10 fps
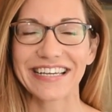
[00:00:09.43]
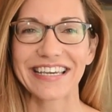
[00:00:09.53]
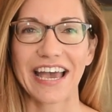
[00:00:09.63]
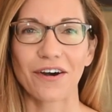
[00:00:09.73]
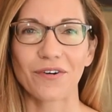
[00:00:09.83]

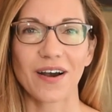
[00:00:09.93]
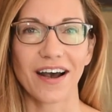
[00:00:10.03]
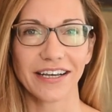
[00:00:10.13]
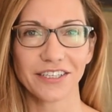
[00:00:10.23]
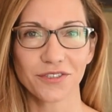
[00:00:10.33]
Now,
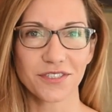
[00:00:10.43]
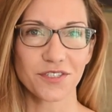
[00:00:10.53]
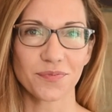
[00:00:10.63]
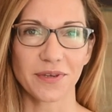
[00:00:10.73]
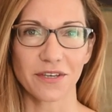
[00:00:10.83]
I used
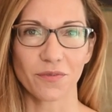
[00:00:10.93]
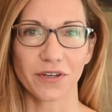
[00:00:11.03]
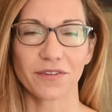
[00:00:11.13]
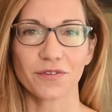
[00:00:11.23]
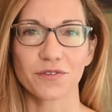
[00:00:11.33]
to be one
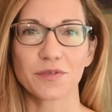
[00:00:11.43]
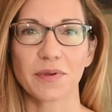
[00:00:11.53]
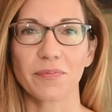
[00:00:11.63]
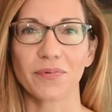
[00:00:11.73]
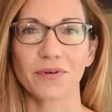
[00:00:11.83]
of those
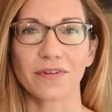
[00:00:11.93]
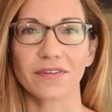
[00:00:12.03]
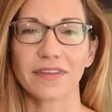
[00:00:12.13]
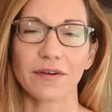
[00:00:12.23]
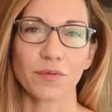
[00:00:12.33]

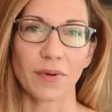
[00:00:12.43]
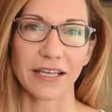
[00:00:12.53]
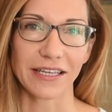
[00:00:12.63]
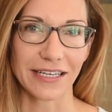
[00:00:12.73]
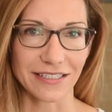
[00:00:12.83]
people that would buy
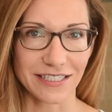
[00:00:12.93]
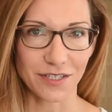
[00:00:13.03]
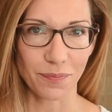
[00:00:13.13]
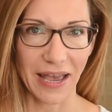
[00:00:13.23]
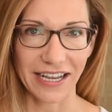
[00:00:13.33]
the
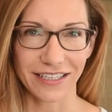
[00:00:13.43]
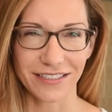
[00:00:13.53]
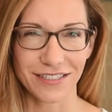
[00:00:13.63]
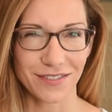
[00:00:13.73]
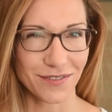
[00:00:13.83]
instant
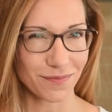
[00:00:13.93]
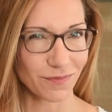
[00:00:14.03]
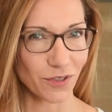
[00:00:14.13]
packets.